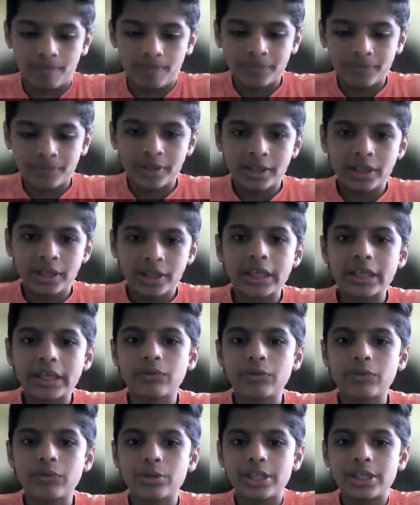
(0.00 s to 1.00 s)
If you see
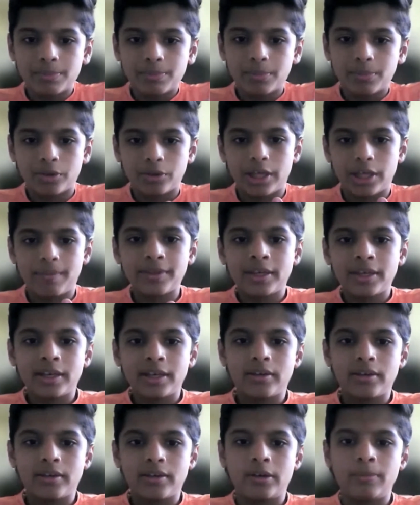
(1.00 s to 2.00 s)
both of them,
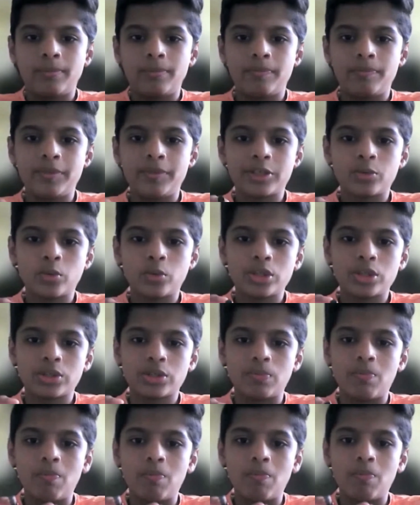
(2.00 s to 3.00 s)
this
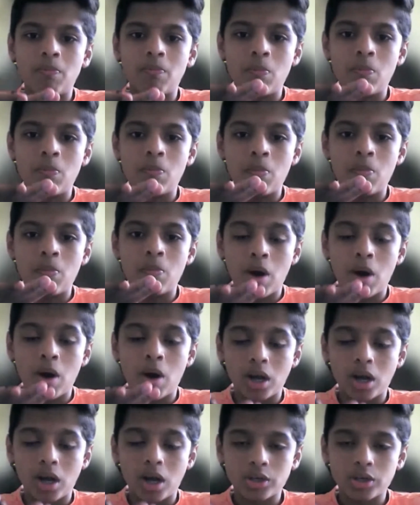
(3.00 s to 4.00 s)
one's much
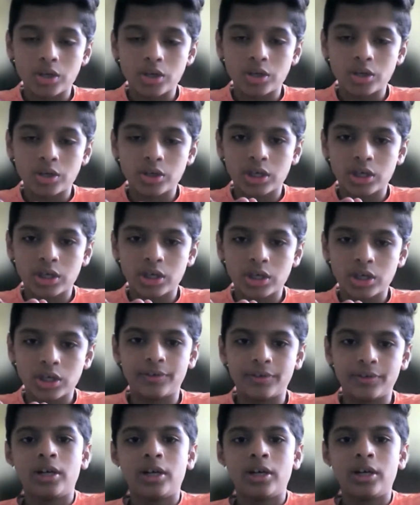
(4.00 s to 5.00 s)
heavier,
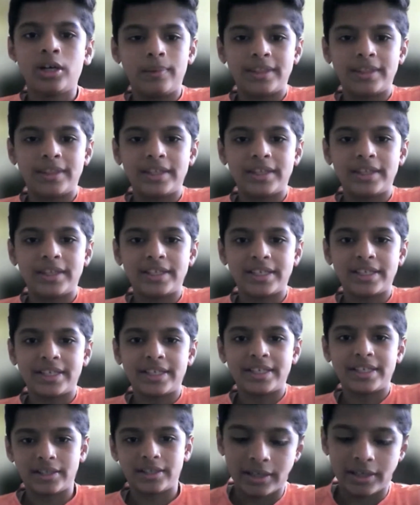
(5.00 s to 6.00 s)
and this is light.
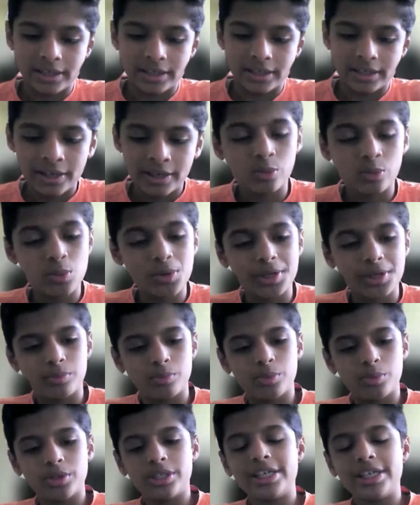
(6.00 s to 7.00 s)
Yeah, because it's
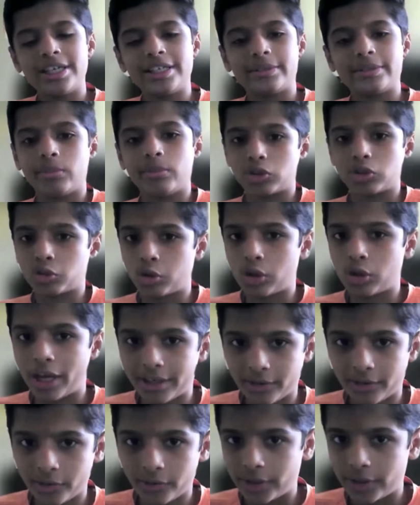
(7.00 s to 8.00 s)
wood. Wood is much
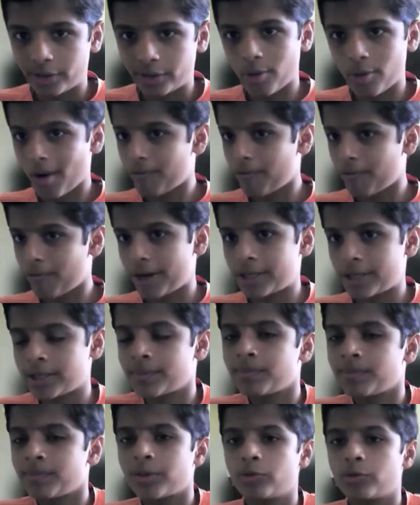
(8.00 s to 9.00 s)
lighter than the graphite,
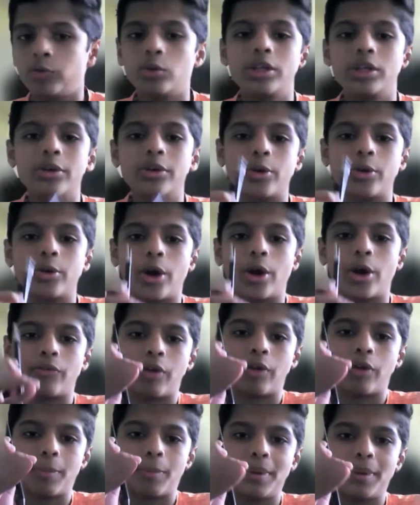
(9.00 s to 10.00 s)
fully graphite
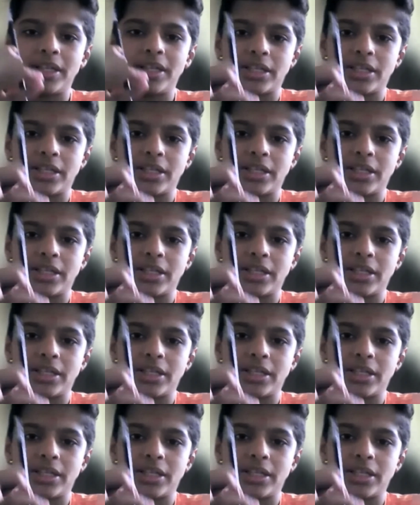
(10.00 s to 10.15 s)
pencil.